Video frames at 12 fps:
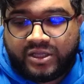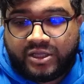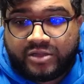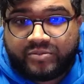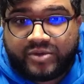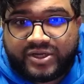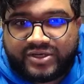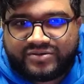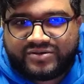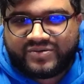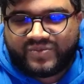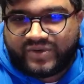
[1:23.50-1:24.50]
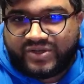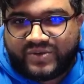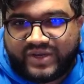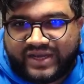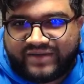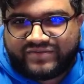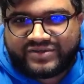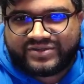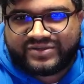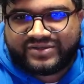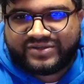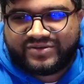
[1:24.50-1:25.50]
But when you have
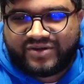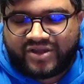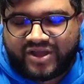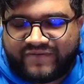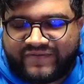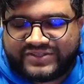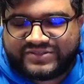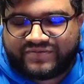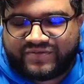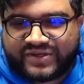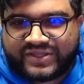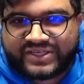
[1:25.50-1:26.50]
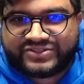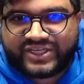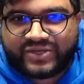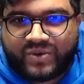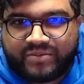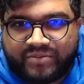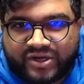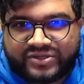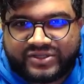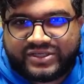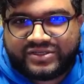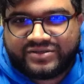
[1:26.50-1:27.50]
an offensive threat like Saquon
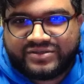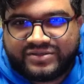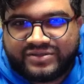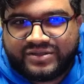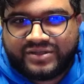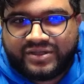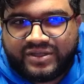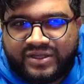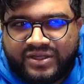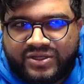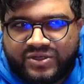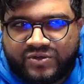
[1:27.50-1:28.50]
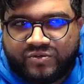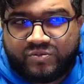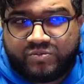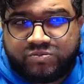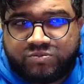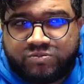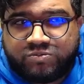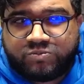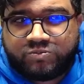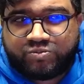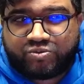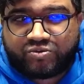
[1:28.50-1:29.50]
Barkley, who
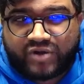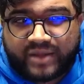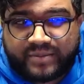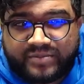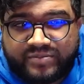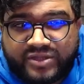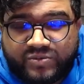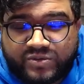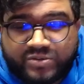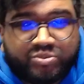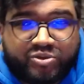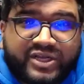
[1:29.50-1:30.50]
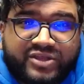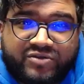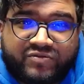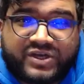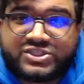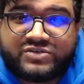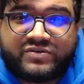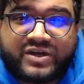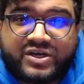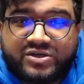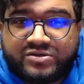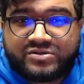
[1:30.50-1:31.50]
probably will break the rushing
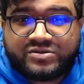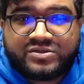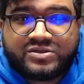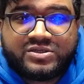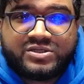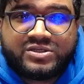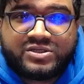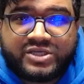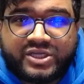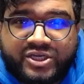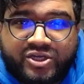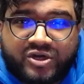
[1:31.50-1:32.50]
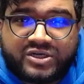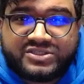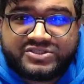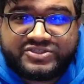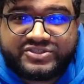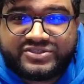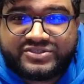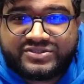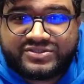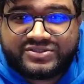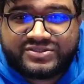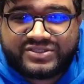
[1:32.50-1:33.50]
record in yards
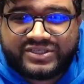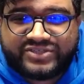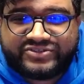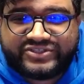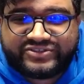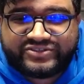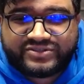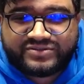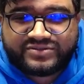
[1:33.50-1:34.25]
in a season,